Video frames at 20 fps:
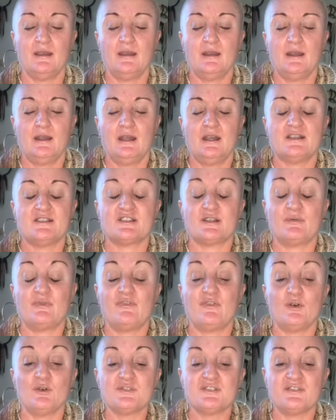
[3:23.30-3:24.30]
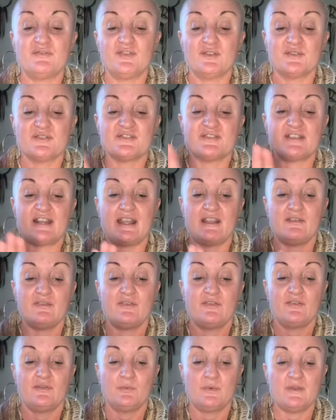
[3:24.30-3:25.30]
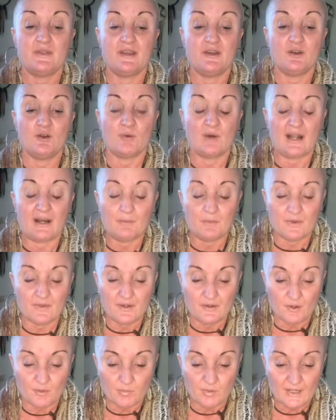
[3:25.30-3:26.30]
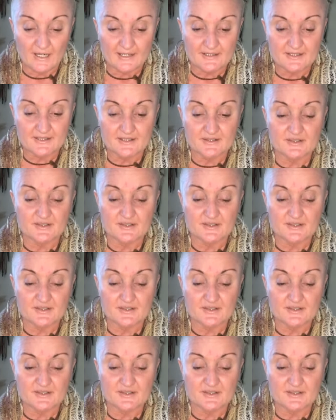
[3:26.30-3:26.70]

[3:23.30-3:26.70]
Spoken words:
So it also feels safe within your practice.